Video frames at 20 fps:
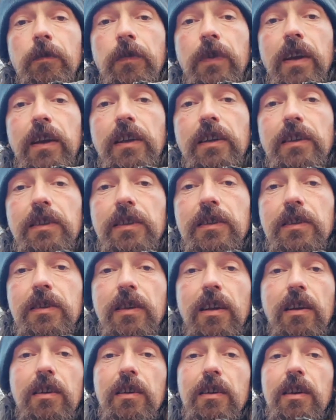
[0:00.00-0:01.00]

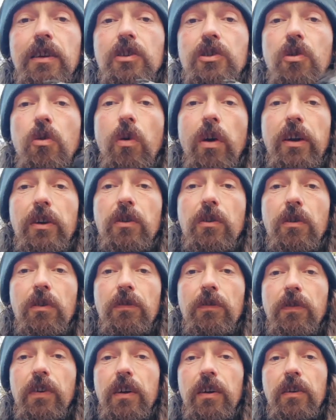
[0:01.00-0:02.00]
It's quite
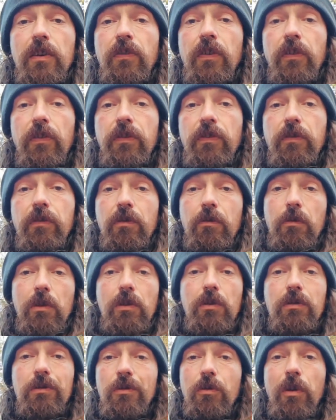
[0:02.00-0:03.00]
good
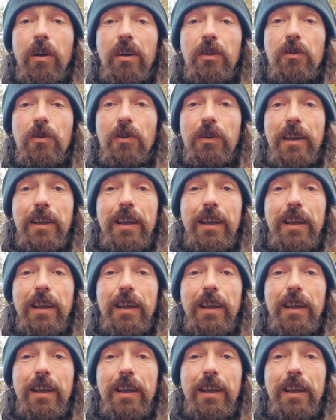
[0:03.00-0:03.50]
well, quite good.